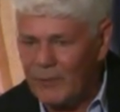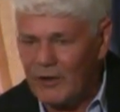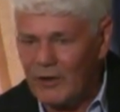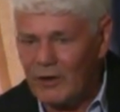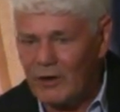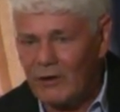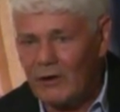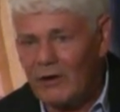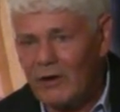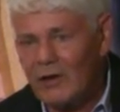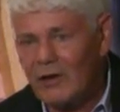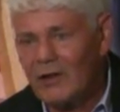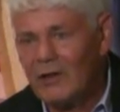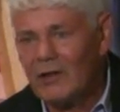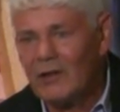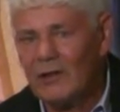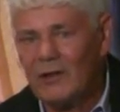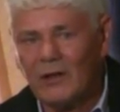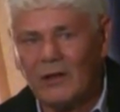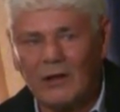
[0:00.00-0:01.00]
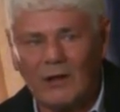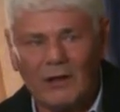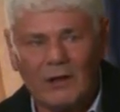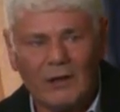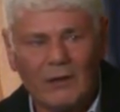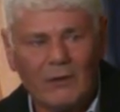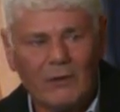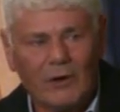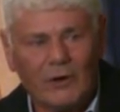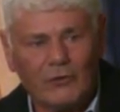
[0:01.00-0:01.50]
beer,
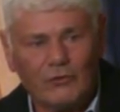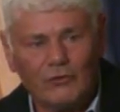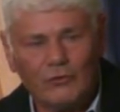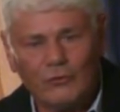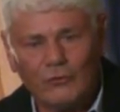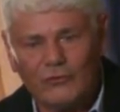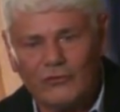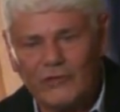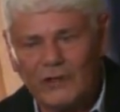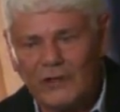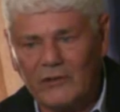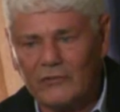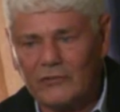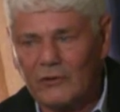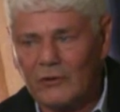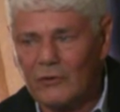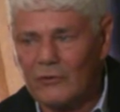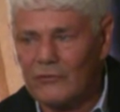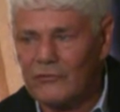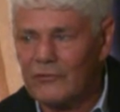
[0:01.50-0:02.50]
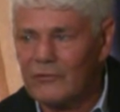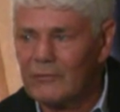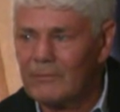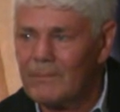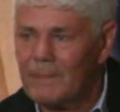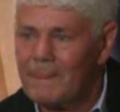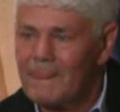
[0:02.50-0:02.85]
our 2 seasonals.